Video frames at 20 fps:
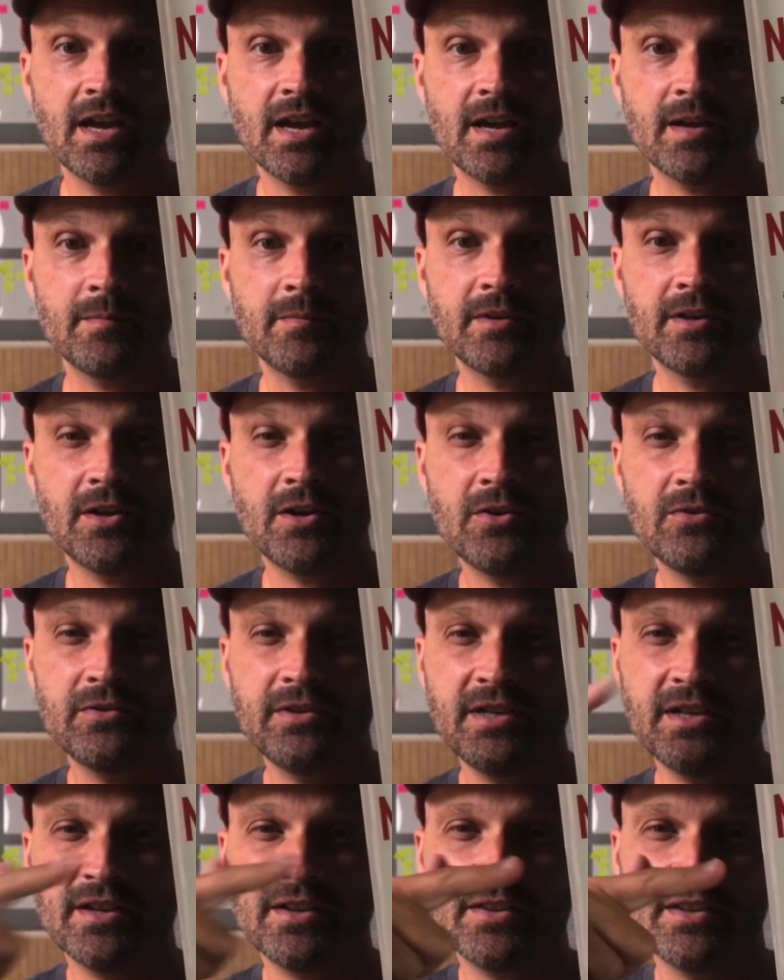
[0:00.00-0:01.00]
I'm going to
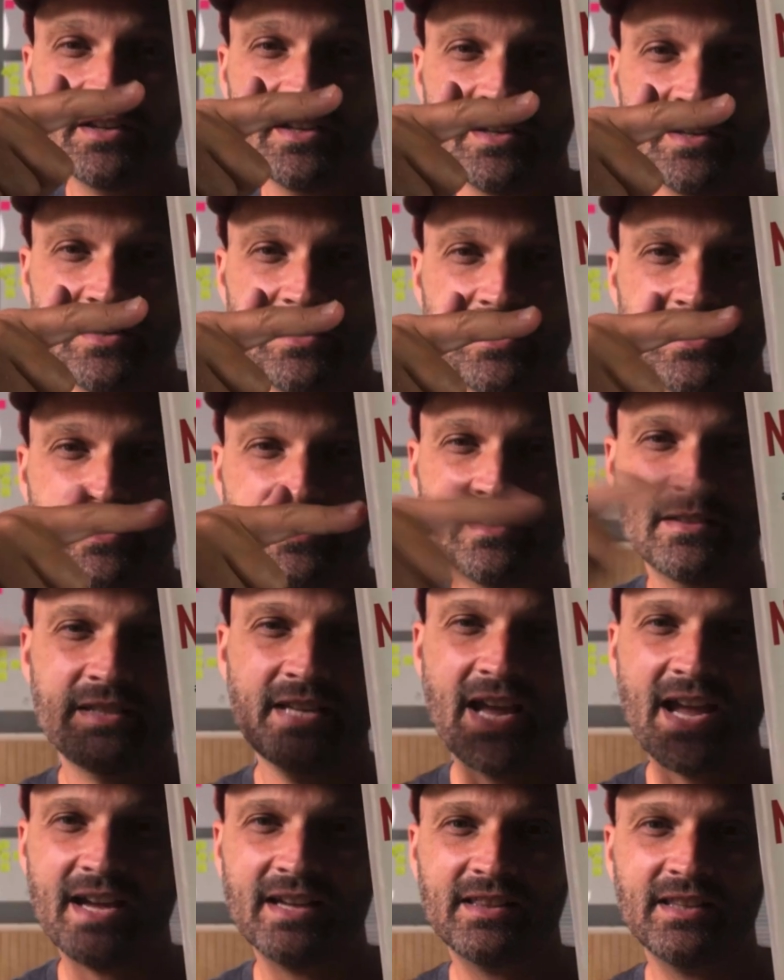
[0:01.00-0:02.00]
hone in on the
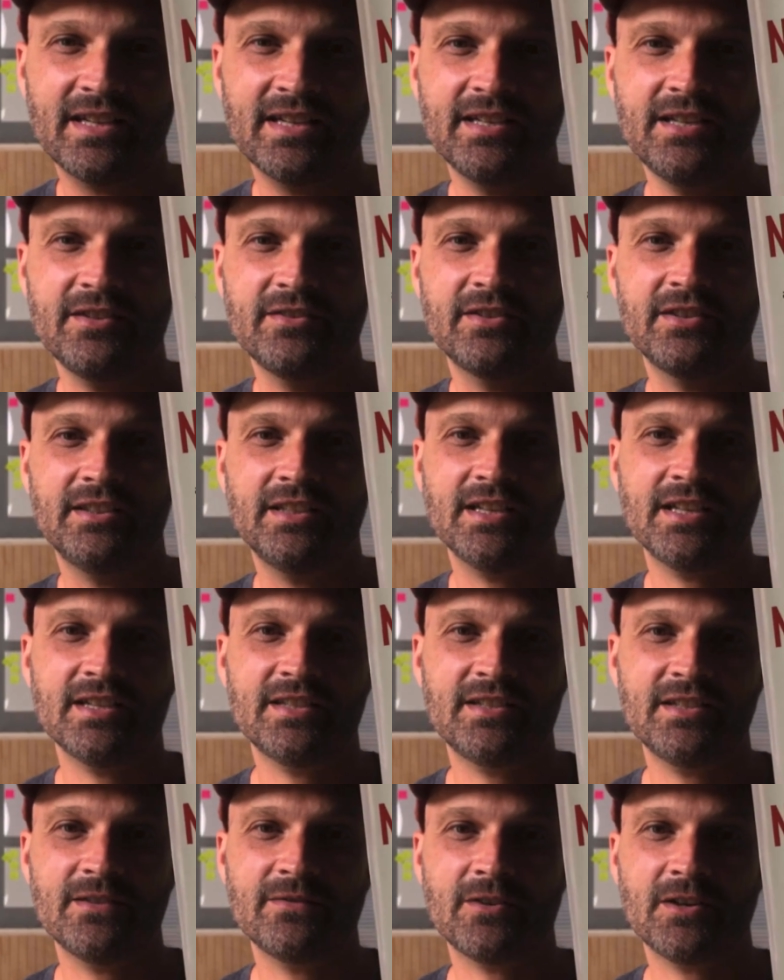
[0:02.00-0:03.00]
tagline here, the
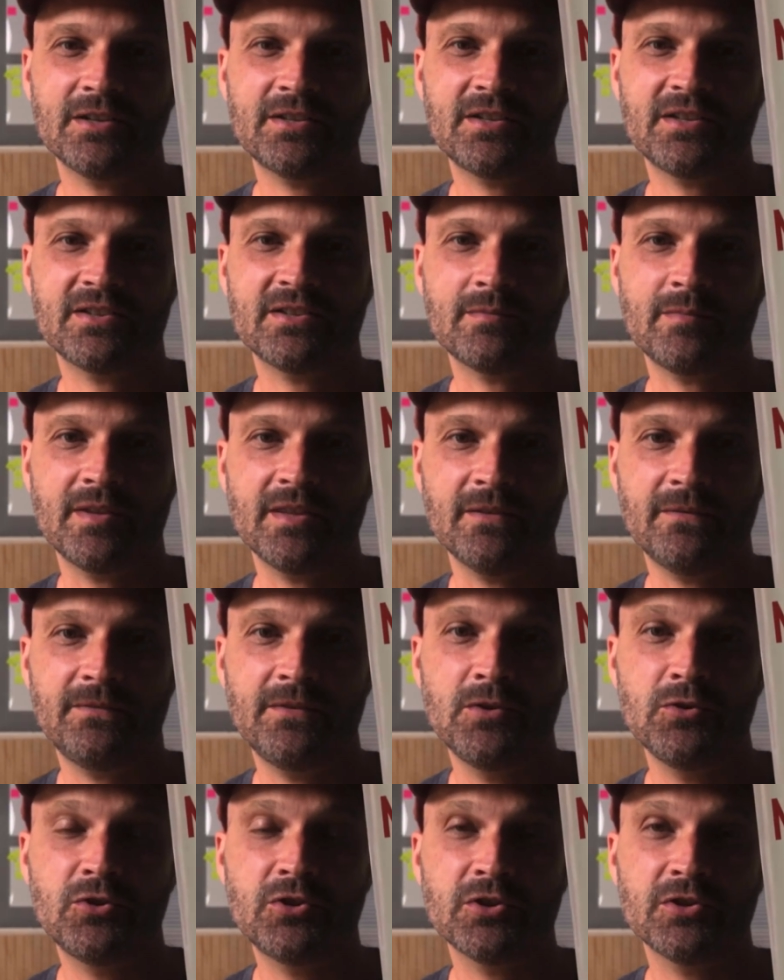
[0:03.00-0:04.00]
legacy of autism and the
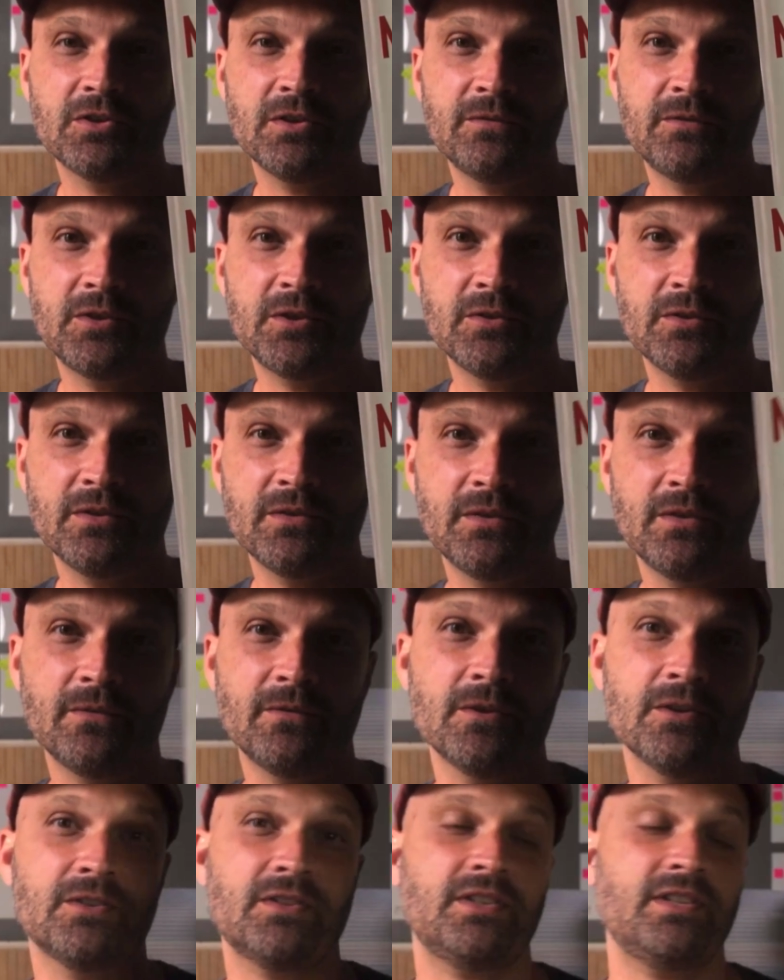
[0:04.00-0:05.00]
future of
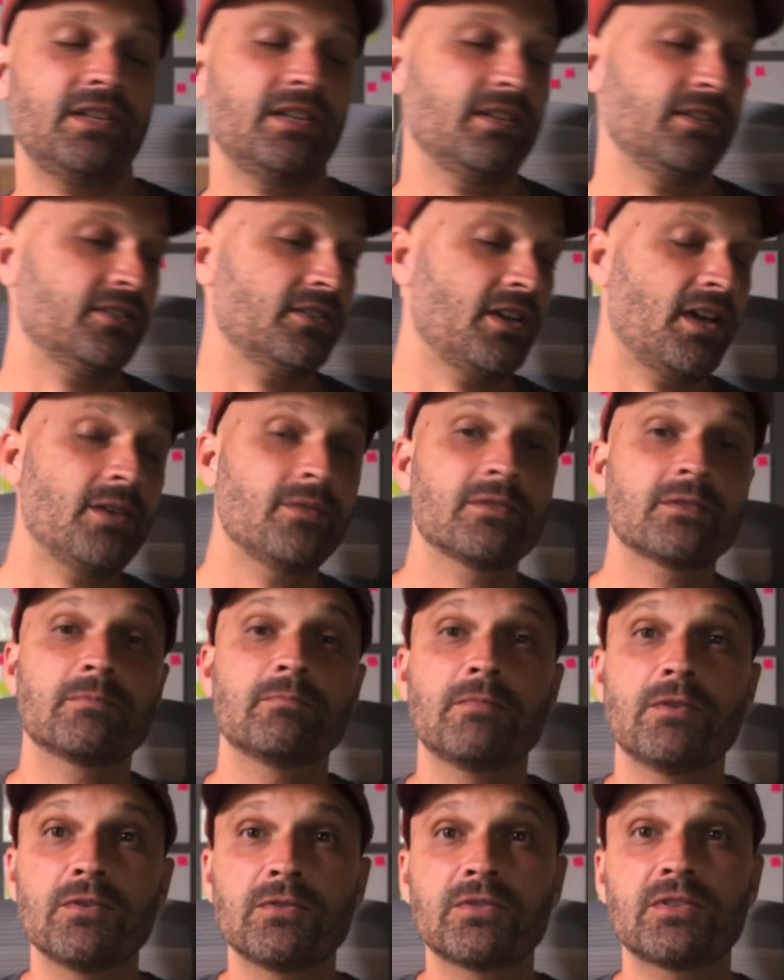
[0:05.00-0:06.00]
neurodiversity. So I was
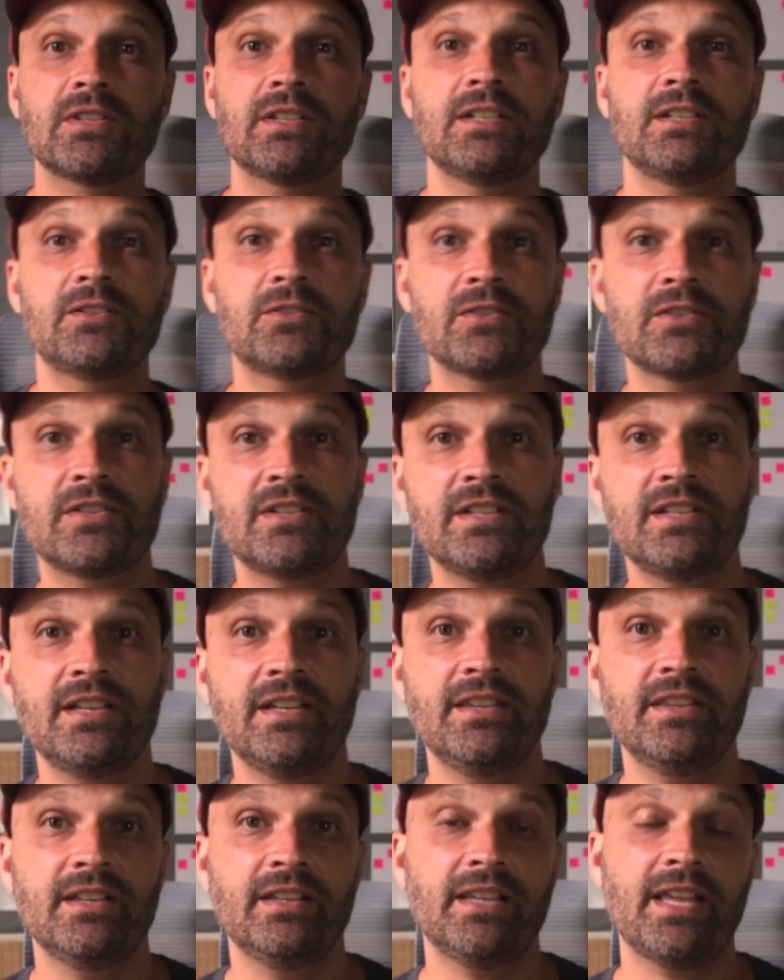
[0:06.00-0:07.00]
mostly interested
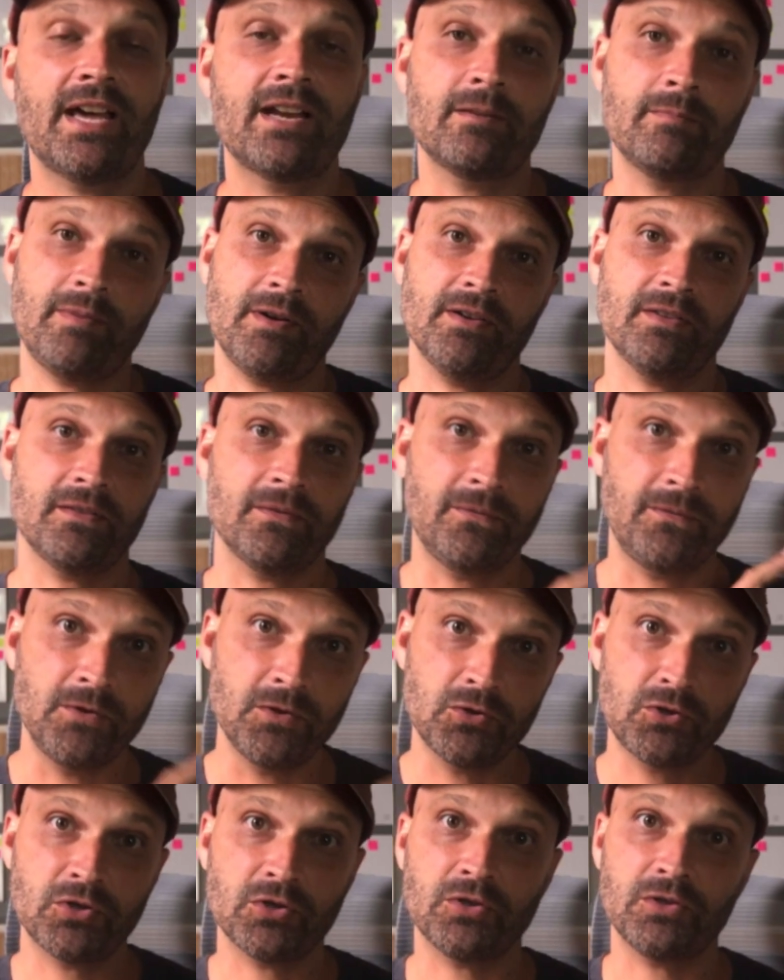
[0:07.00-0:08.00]
in the latter part, the
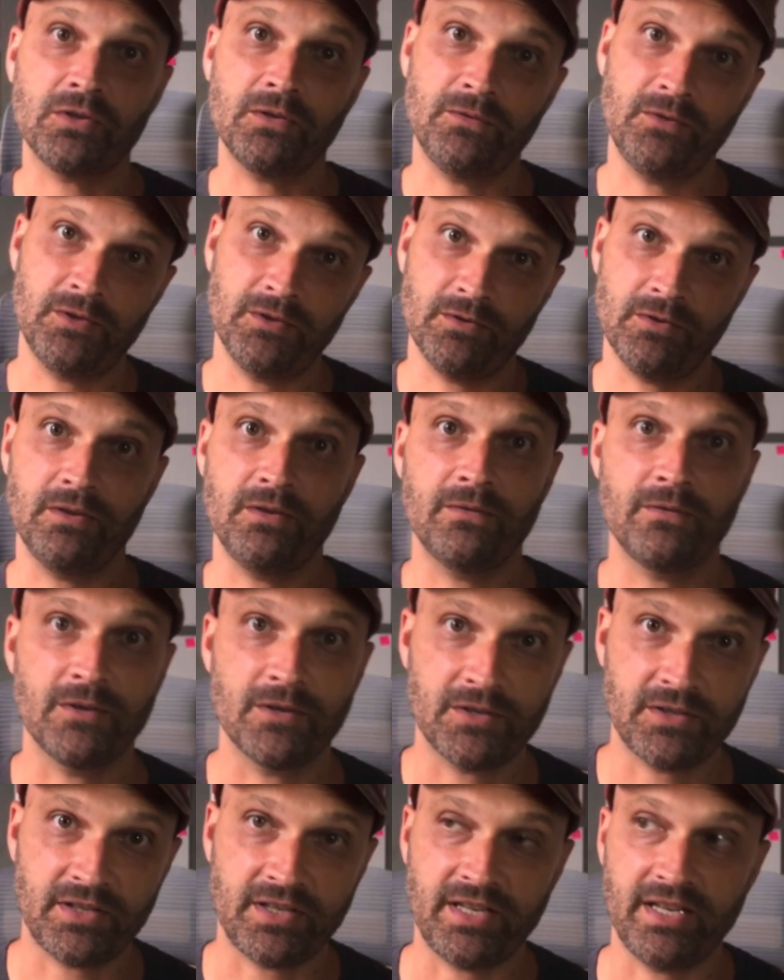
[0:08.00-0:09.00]
future of
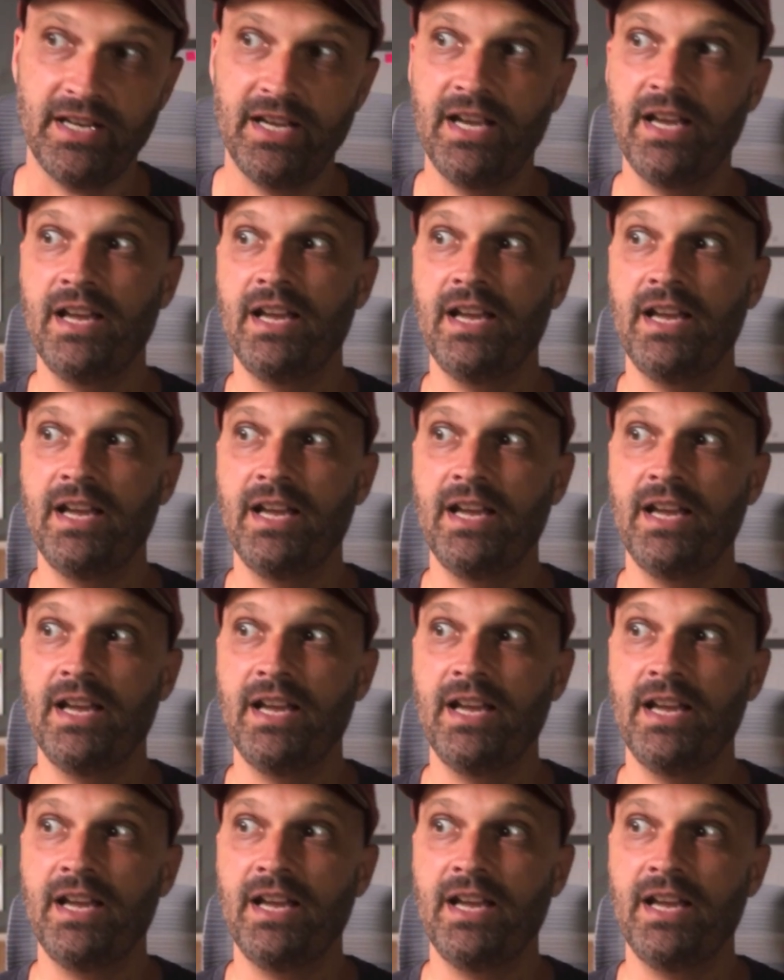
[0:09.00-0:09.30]
neurodiversity.